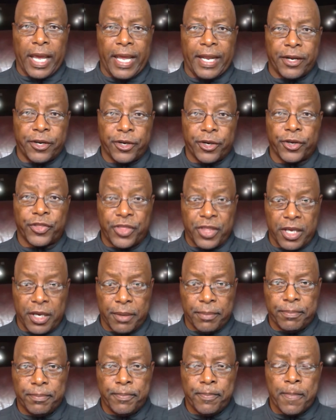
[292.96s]
heard
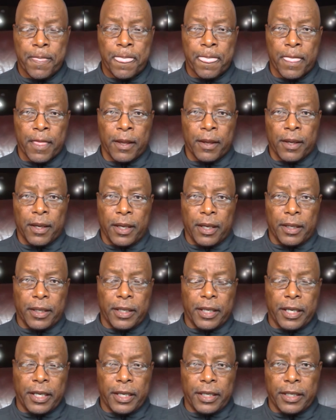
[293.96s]
them,
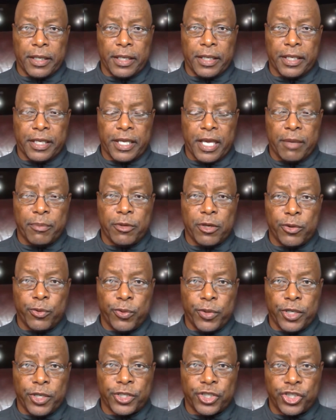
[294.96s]
it gave me a
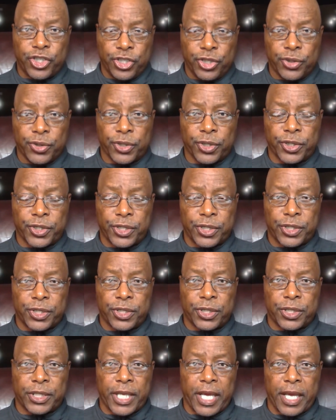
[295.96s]
reassurance
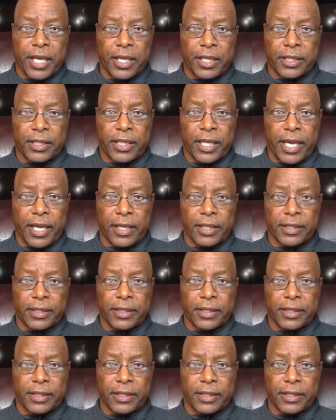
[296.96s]
that